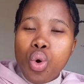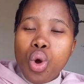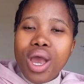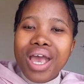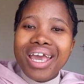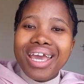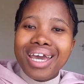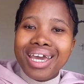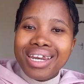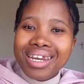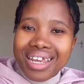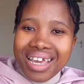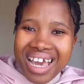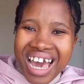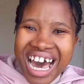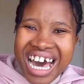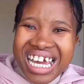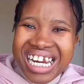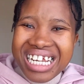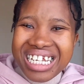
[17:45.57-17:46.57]

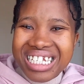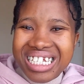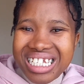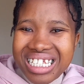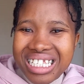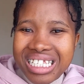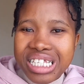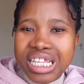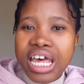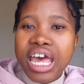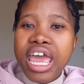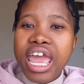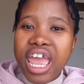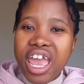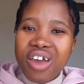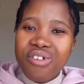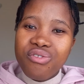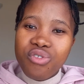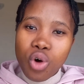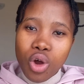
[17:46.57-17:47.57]
encourages the hair
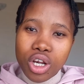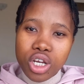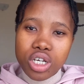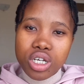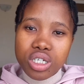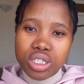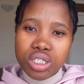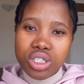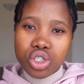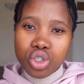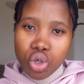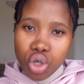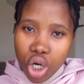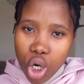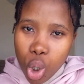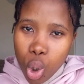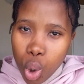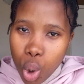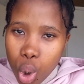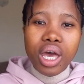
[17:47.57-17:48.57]
follicles to
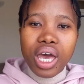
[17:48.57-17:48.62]
grow.